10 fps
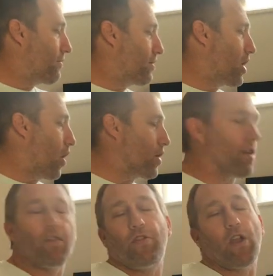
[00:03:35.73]
going on
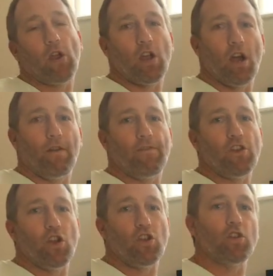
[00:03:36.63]
the theory of, you
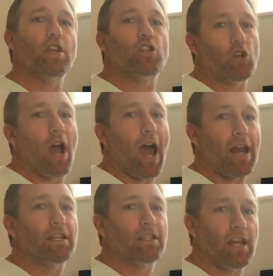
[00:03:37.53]
know, you need your
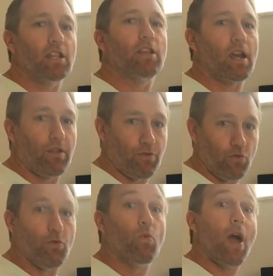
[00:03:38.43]
hardest edge like through
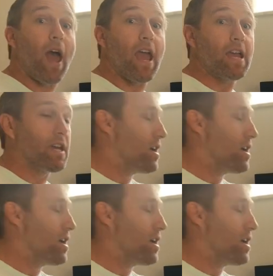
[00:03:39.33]
the wake,